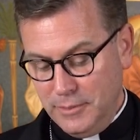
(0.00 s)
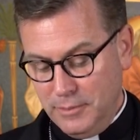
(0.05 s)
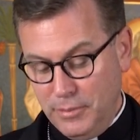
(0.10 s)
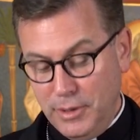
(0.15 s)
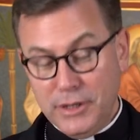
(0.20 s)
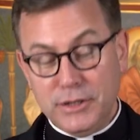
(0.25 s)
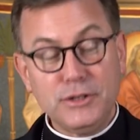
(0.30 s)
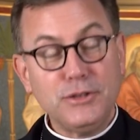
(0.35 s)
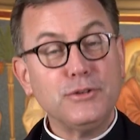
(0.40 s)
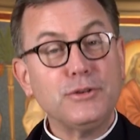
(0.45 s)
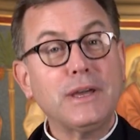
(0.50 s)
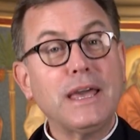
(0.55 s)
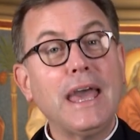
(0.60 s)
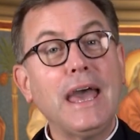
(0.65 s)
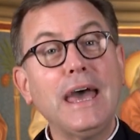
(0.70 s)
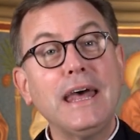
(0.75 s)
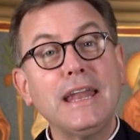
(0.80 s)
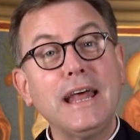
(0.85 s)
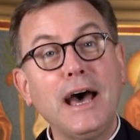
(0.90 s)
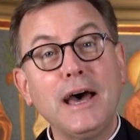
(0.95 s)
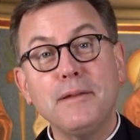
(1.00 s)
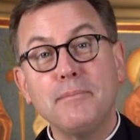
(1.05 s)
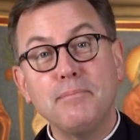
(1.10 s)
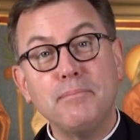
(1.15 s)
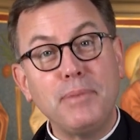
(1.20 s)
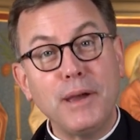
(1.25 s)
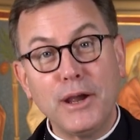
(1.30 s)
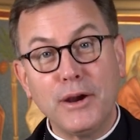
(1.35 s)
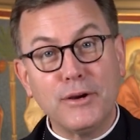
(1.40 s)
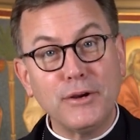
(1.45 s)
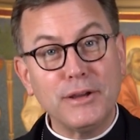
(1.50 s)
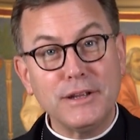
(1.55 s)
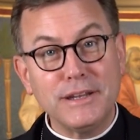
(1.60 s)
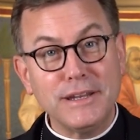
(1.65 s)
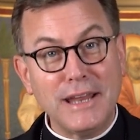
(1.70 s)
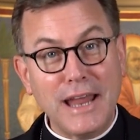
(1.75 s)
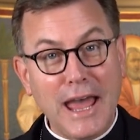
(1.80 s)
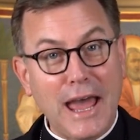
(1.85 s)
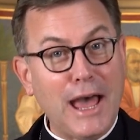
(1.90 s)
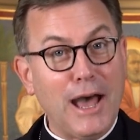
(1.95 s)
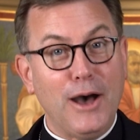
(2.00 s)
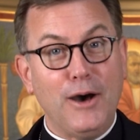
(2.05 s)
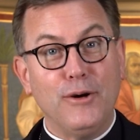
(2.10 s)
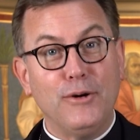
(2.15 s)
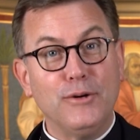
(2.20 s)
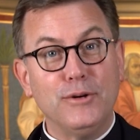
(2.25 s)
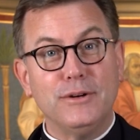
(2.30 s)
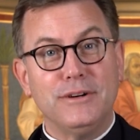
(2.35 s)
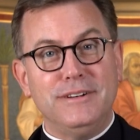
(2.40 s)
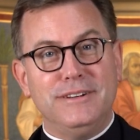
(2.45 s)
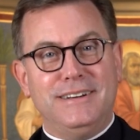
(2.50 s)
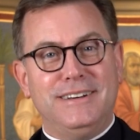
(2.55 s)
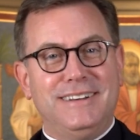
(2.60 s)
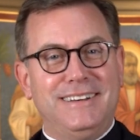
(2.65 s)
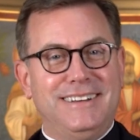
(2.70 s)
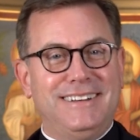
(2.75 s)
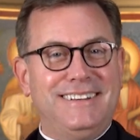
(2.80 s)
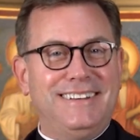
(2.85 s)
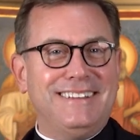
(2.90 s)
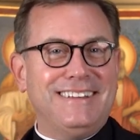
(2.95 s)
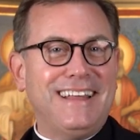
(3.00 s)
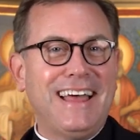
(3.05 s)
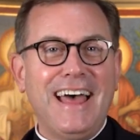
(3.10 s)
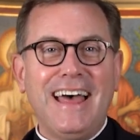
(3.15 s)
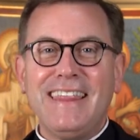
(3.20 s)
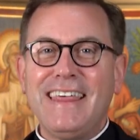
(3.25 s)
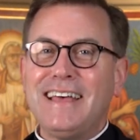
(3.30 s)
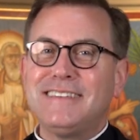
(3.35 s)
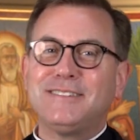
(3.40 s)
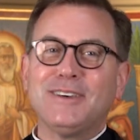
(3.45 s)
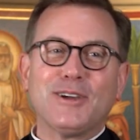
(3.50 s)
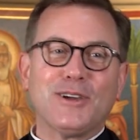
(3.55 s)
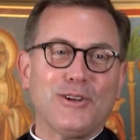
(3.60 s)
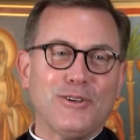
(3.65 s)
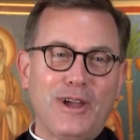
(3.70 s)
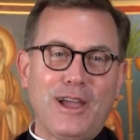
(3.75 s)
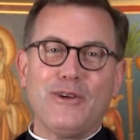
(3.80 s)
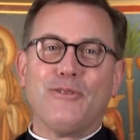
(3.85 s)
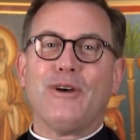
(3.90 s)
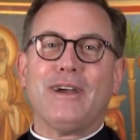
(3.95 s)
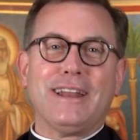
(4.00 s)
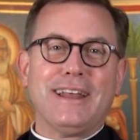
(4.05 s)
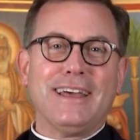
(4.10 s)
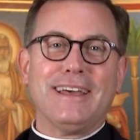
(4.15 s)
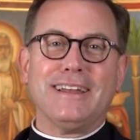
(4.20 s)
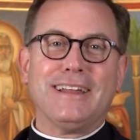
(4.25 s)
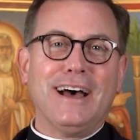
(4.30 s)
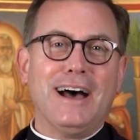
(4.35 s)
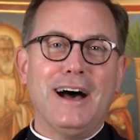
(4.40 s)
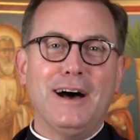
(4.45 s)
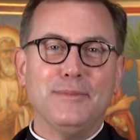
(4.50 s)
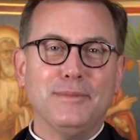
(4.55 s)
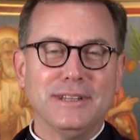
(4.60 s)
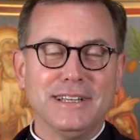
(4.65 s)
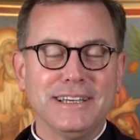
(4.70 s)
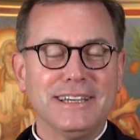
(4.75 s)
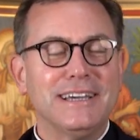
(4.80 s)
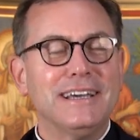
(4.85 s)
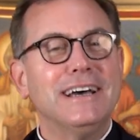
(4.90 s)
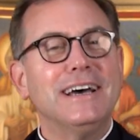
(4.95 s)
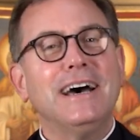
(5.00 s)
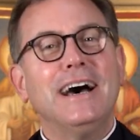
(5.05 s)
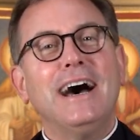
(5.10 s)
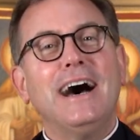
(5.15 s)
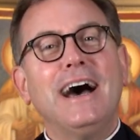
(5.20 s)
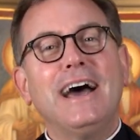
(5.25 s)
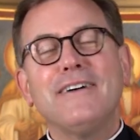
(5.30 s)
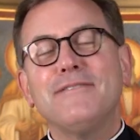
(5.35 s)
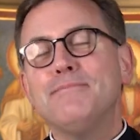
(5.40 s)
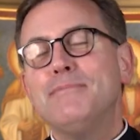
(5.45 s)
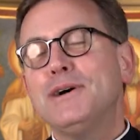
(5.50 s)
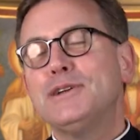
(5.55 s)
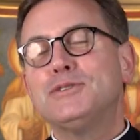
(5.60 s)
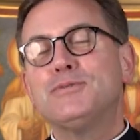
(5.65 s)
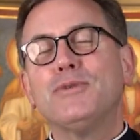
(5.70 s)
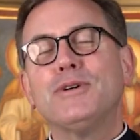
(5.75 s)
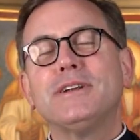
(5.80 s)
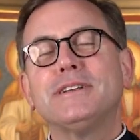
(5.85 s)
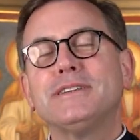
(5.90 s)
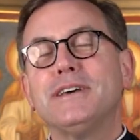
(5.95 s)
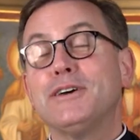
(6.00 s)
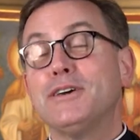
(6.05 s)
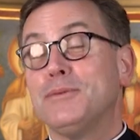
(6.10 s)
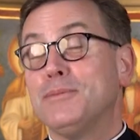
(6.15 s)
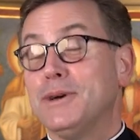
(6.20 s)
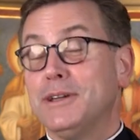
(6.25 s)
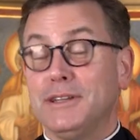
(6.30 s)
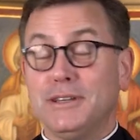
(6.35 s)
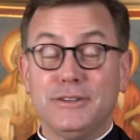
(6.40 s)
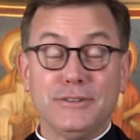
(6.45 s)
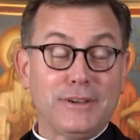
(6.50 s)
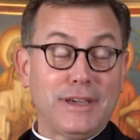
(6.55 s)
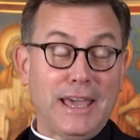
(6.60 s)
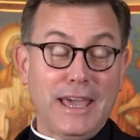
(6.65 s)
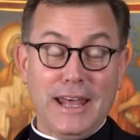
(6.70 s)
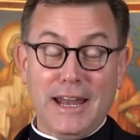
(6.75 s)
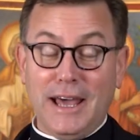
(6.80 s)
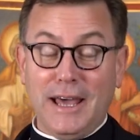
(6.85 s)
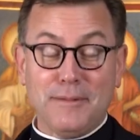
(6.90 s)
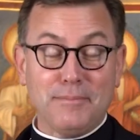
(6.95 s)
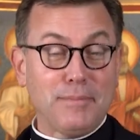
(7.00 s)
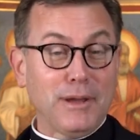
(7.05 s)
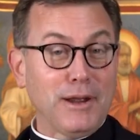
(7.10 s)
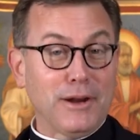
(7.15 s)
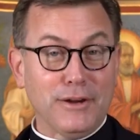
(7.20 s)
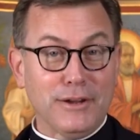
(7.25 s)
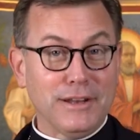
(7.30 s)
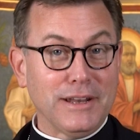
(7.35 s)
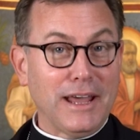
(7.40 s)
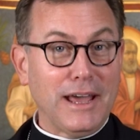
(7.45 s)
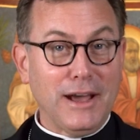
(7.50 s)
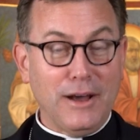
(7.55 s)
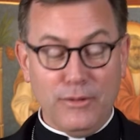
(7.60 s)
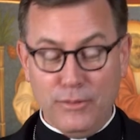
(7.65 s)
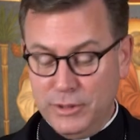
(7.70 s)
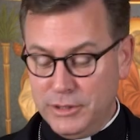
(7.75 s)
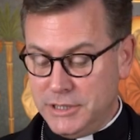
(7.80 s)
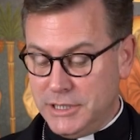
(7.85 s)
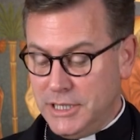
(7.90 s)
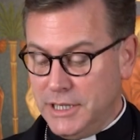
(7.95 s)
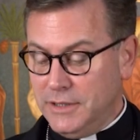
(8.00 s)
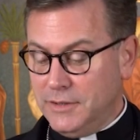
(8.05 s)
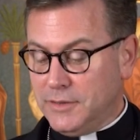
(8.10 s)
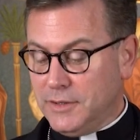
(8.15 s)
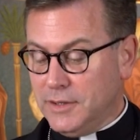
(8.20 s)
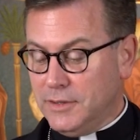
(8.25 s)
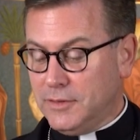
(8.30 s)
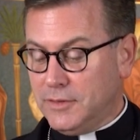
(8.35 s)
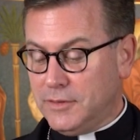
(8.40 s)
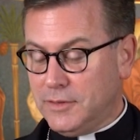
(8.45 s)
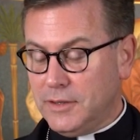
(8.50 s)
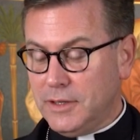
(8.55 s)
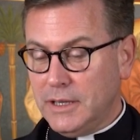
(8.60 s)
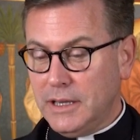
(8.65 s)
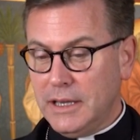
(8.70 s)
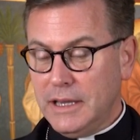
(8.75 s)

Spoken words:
but you cannot bear it now." That's a great way to end a homily. "I have much more to tell you, but you cannot bear it now." Well, Jesus